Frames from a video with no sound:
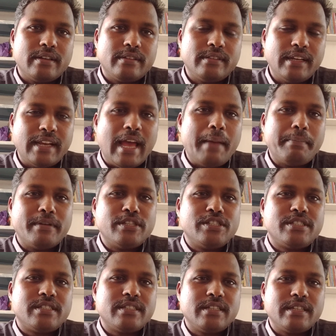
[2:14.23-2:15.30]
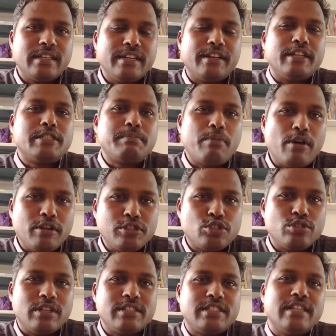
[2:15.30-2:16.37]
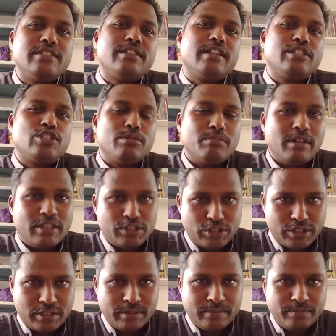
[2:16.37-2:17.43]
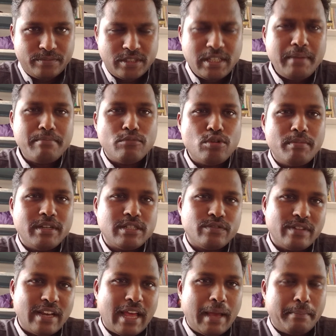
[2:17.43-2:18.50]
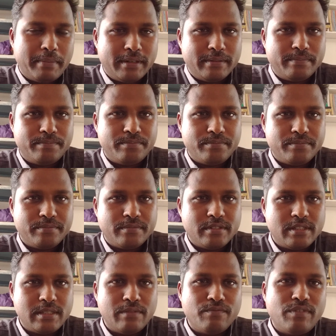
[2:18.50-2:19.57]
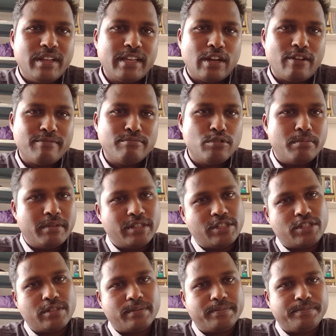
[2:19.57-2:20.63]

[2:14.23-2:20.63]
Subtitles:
that happens in response to the sensory stimulus. Some movement will happen, some flicker of movement